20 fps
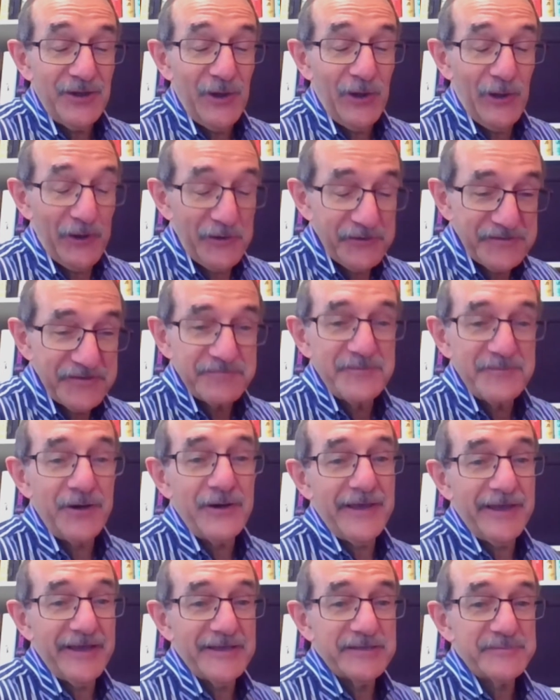lot of
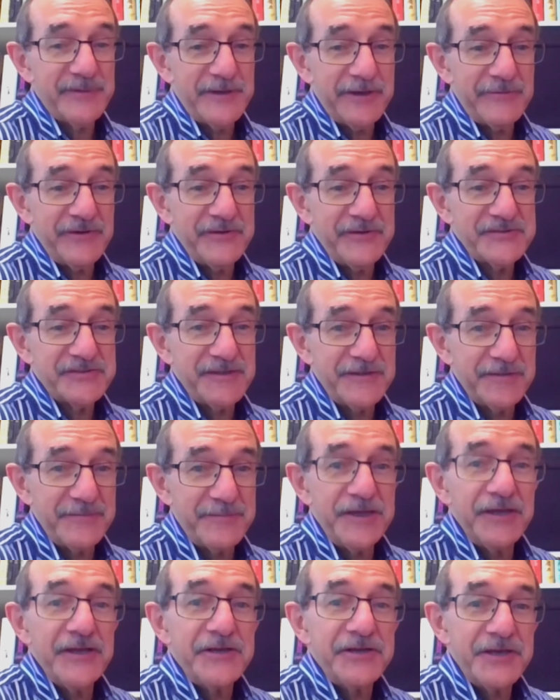my experience in the
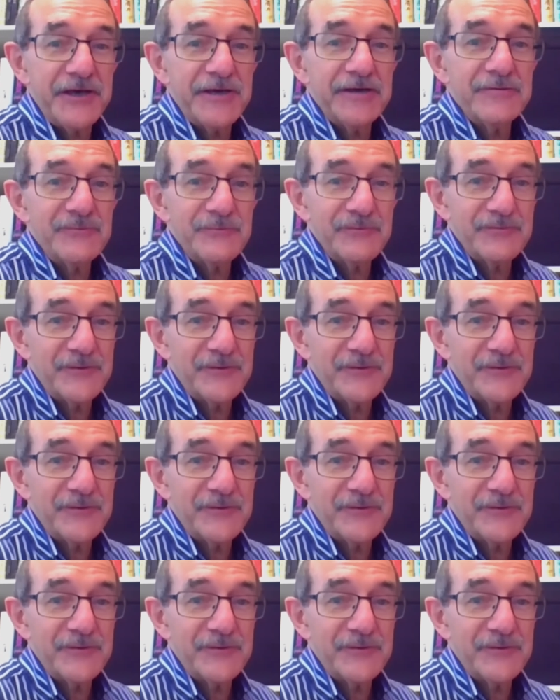media,